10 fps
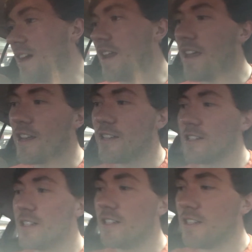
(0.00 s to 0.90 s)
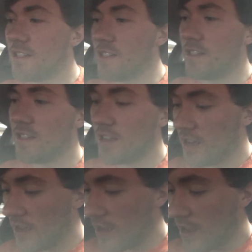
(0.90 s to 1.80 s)
not a good
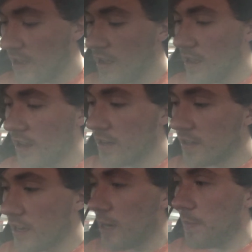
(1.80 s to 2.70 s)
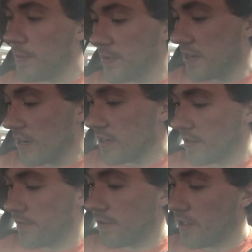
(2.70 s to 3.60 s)
day to be
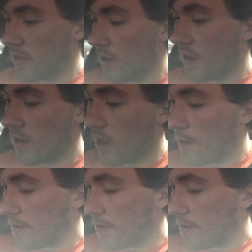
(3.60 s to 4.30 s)
productive, really. I